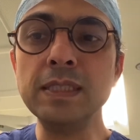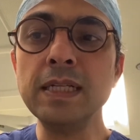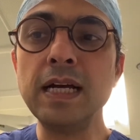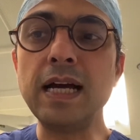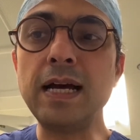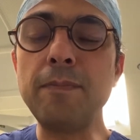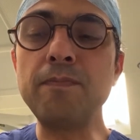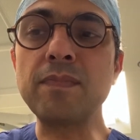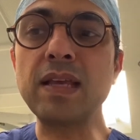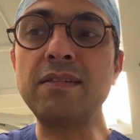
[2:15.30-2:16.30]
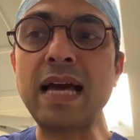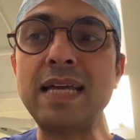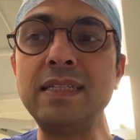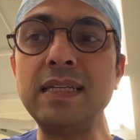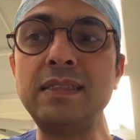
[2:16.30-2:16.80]

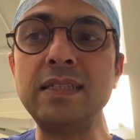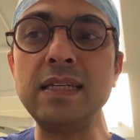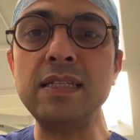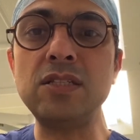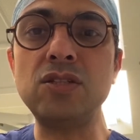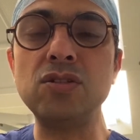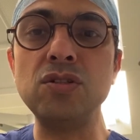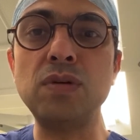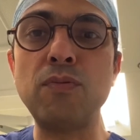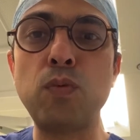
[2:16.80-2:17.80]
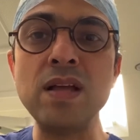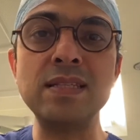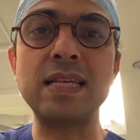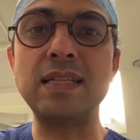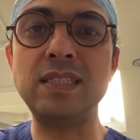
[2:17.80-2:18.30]
than it is to do a 1
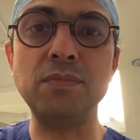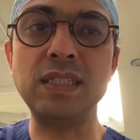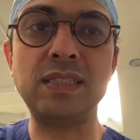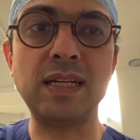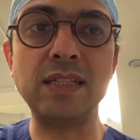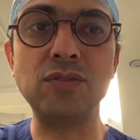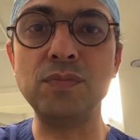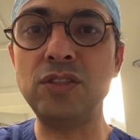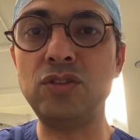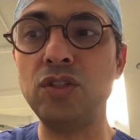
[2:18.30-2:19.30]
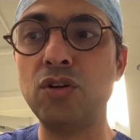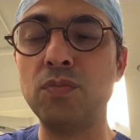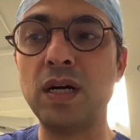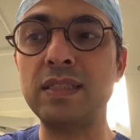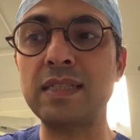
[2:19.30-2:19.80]
centimeter
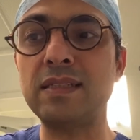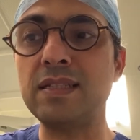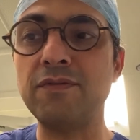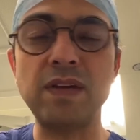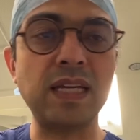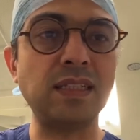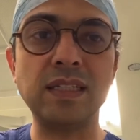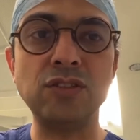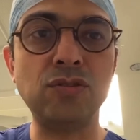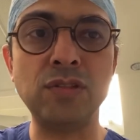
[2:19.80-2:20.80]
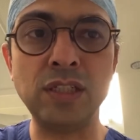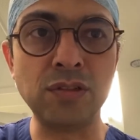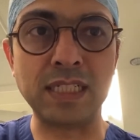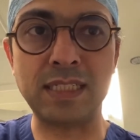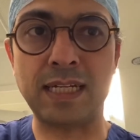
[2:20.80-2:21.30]
endometrioma that is invading into the ureter.